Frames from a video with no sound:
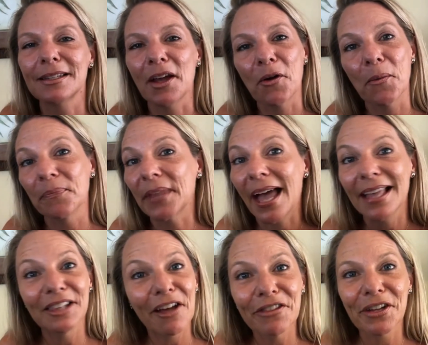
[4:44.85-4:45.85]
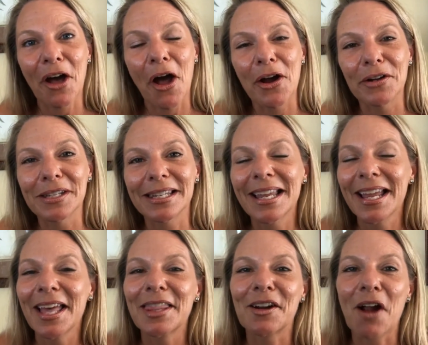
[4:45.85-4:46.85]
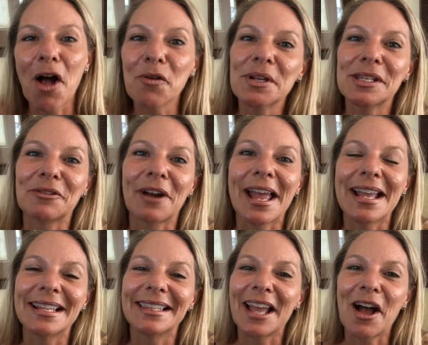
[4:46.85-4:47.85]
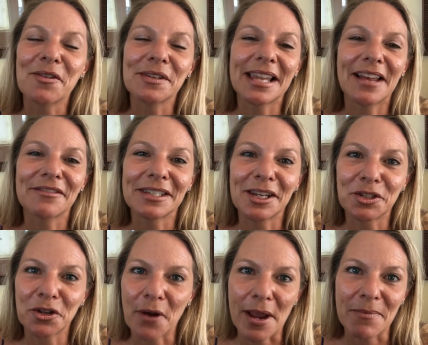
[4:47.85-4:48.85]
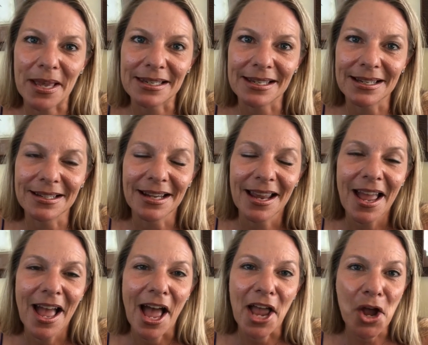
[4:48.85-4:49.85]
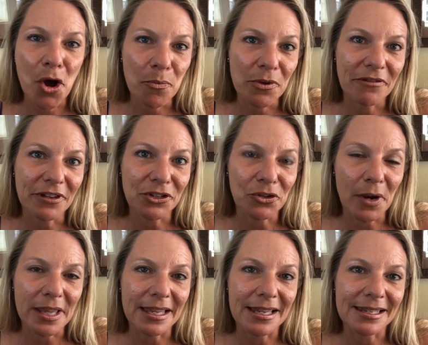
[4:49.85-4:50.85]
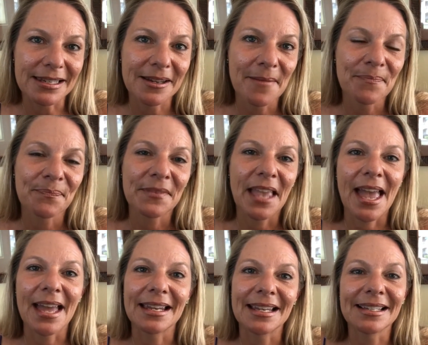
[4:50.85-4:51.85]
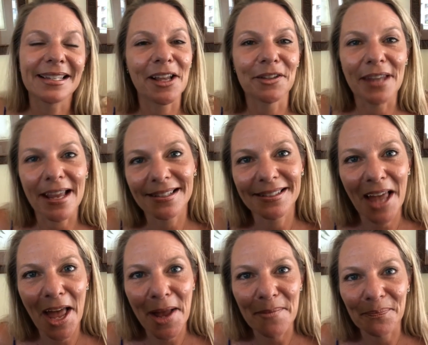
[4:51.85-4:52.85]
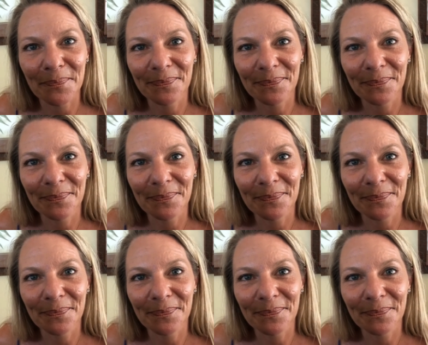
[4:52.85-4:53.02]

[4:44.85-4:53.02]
So I love the cards. They're always right. They always have such a great message. I hope you've enjoyed this. And until next time,